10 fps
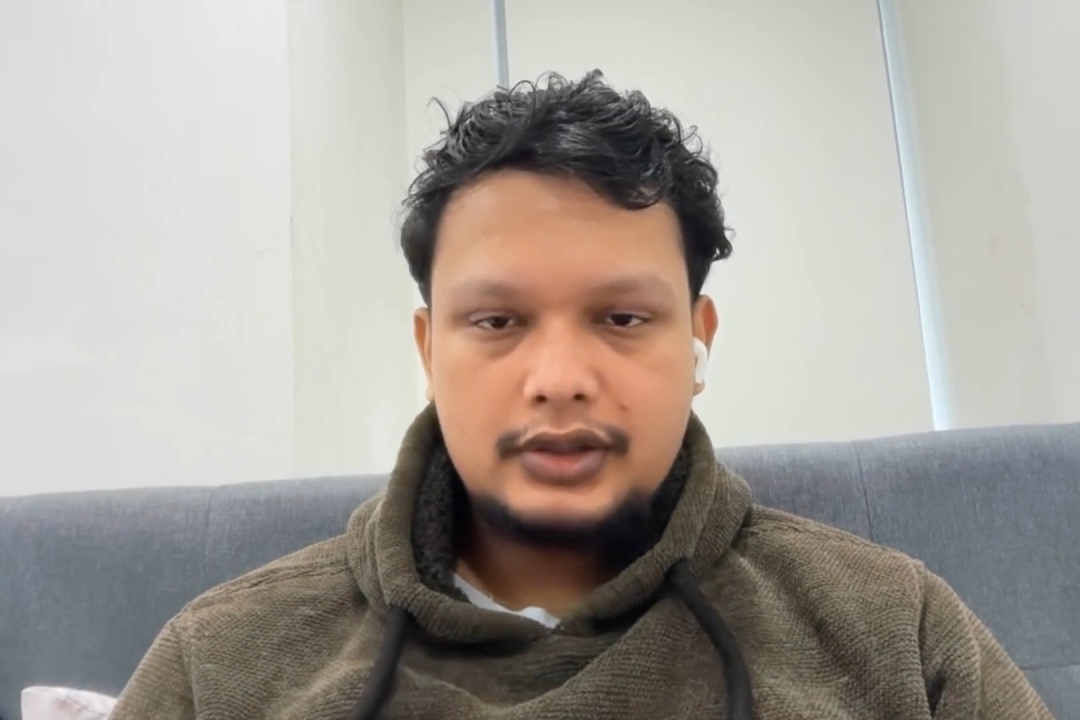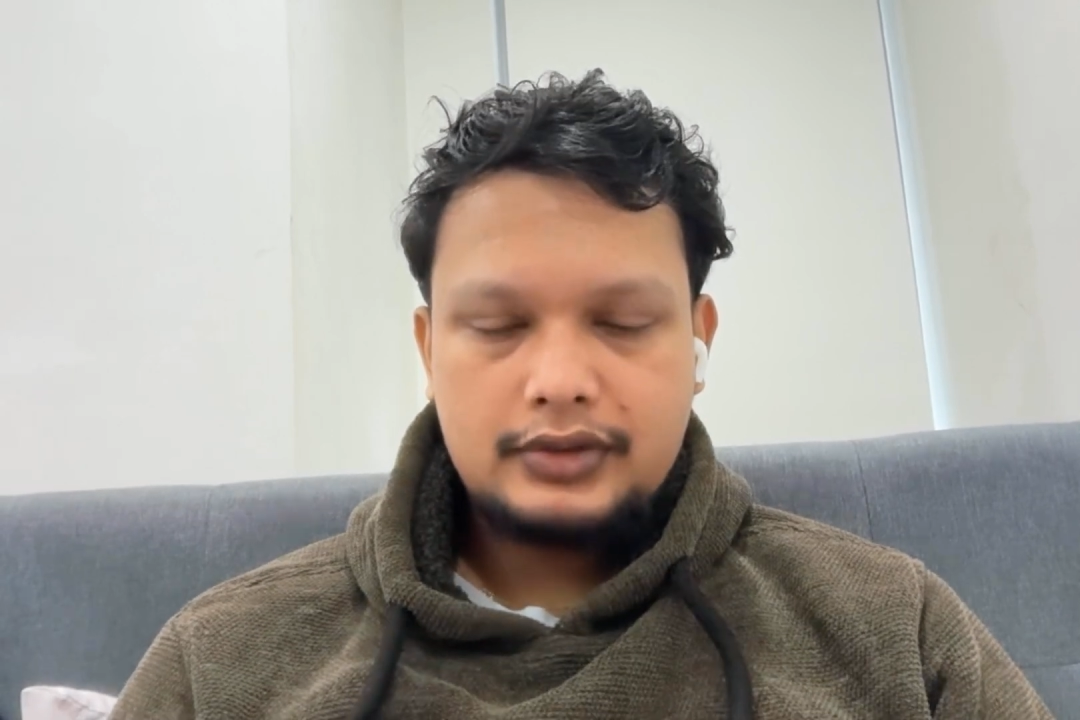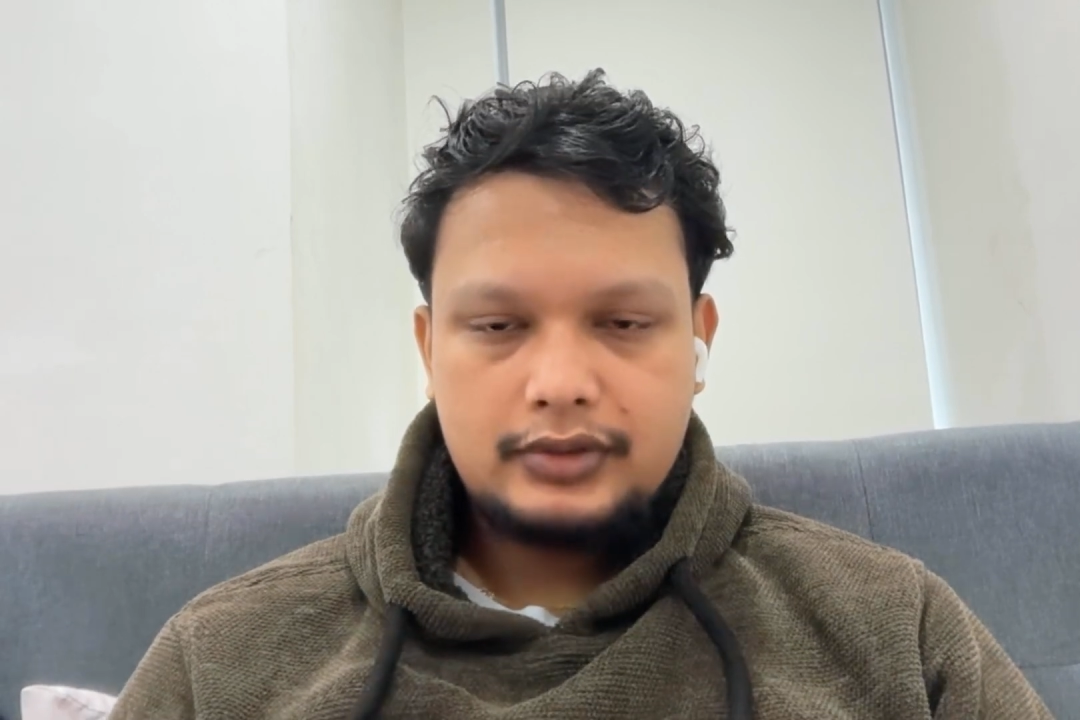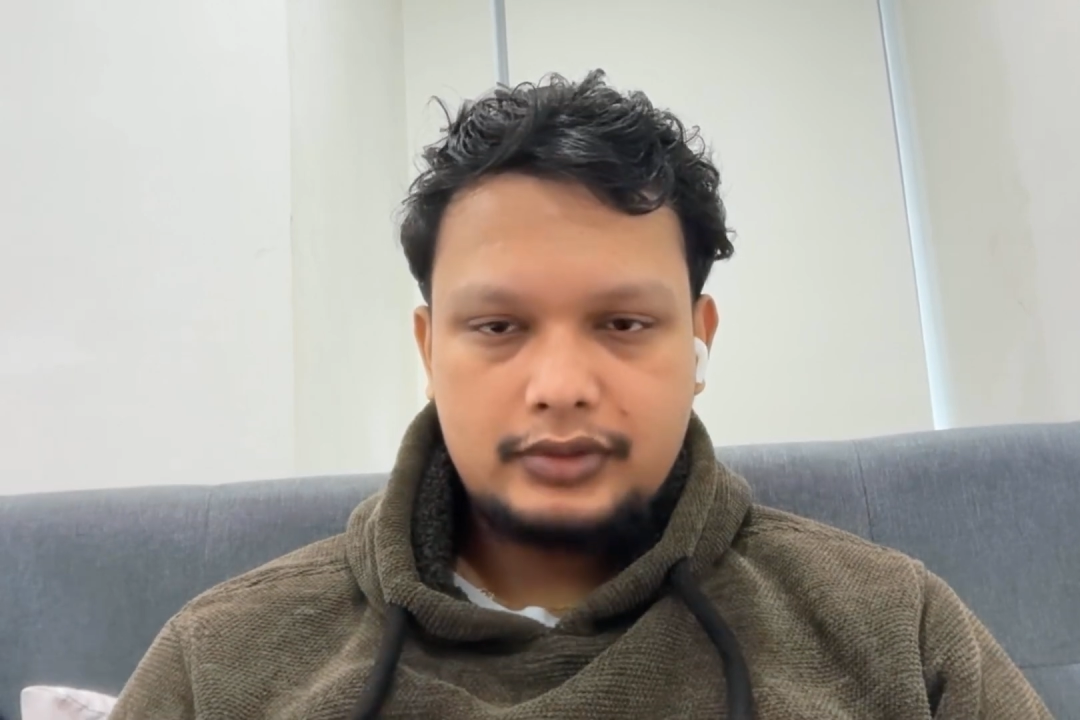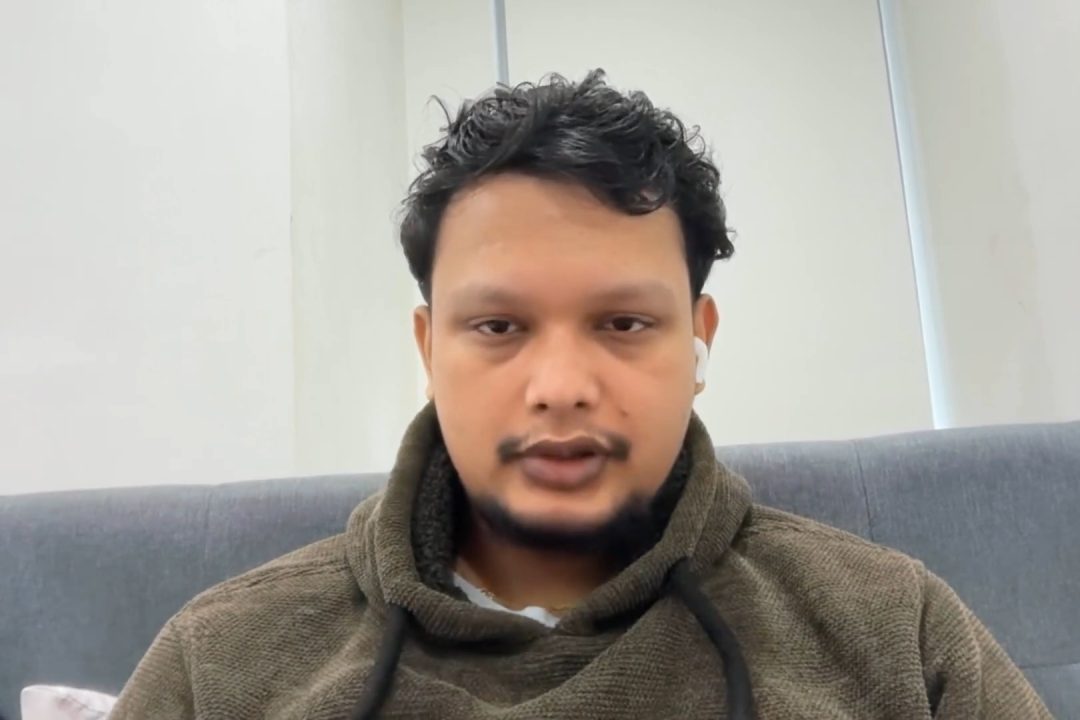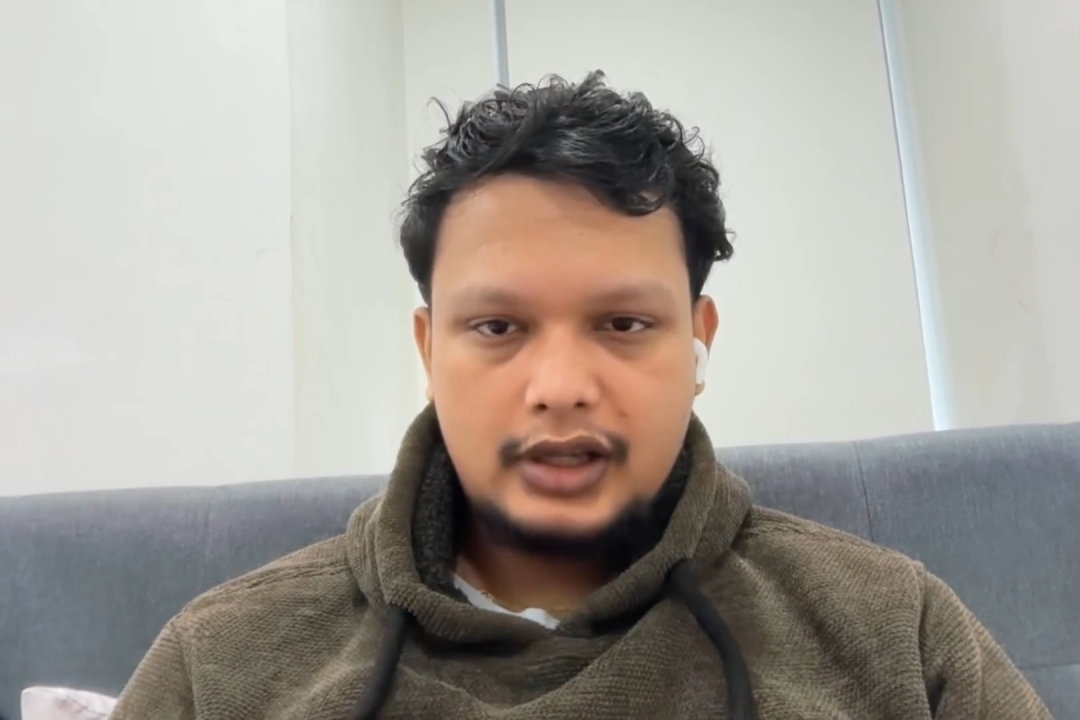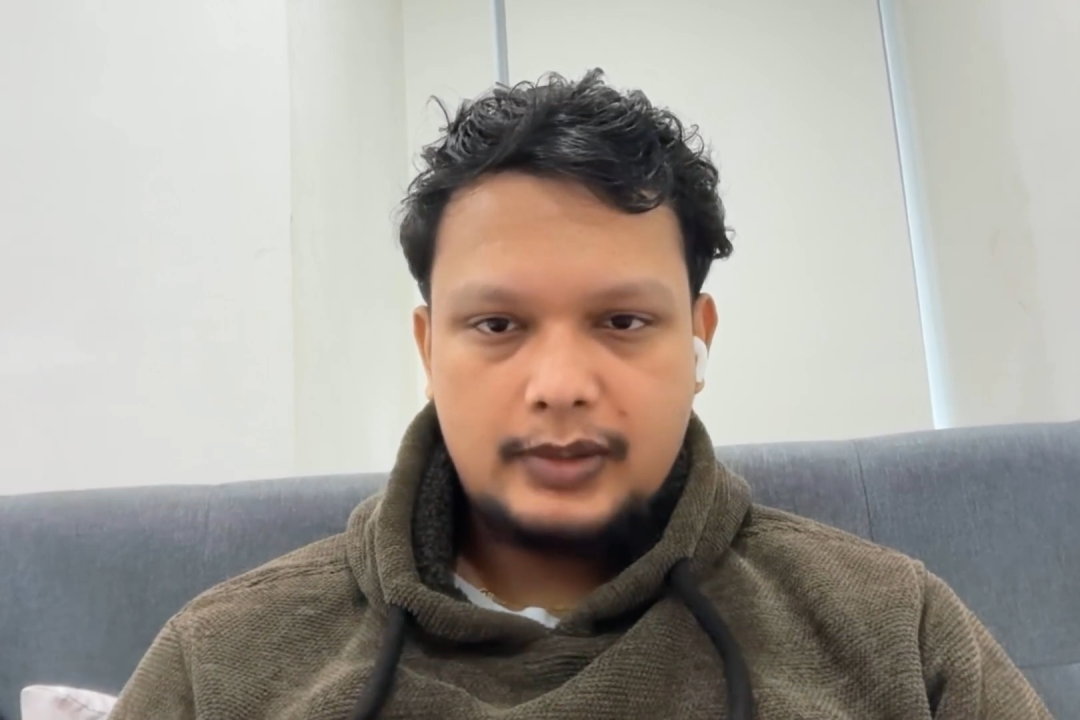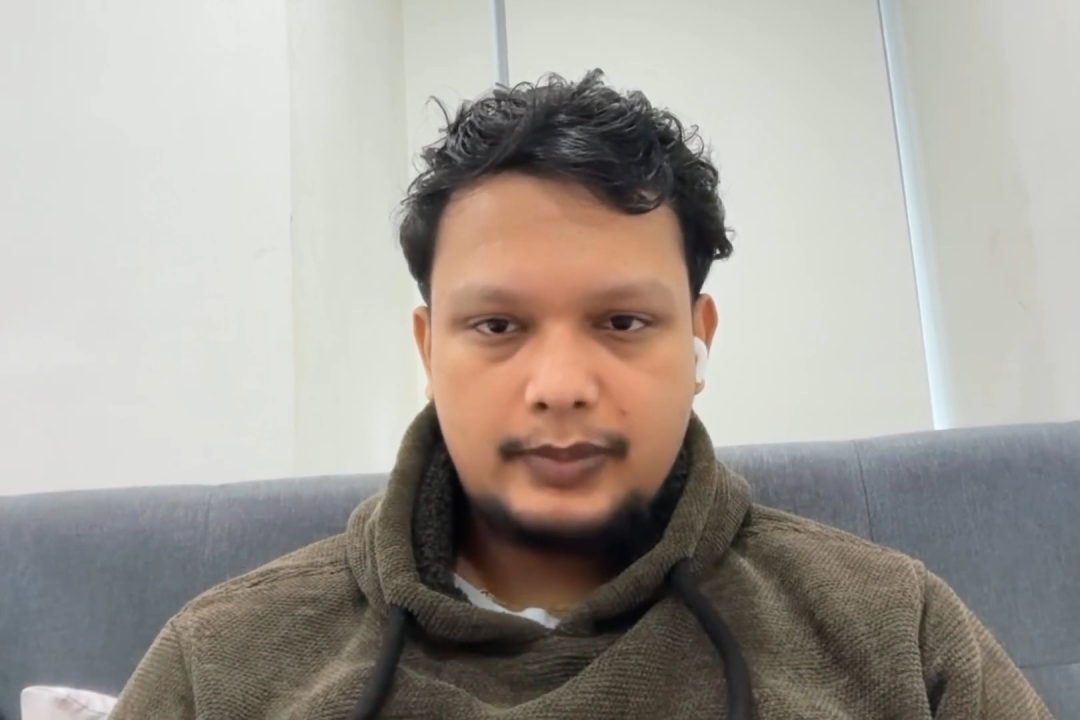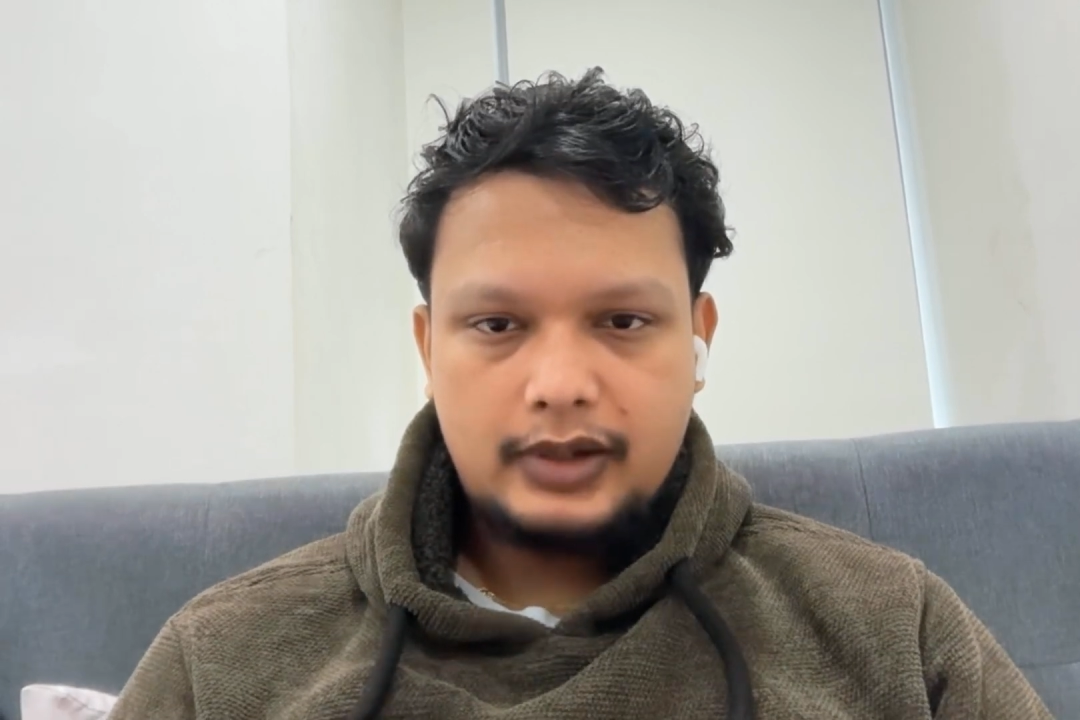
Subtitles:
So they have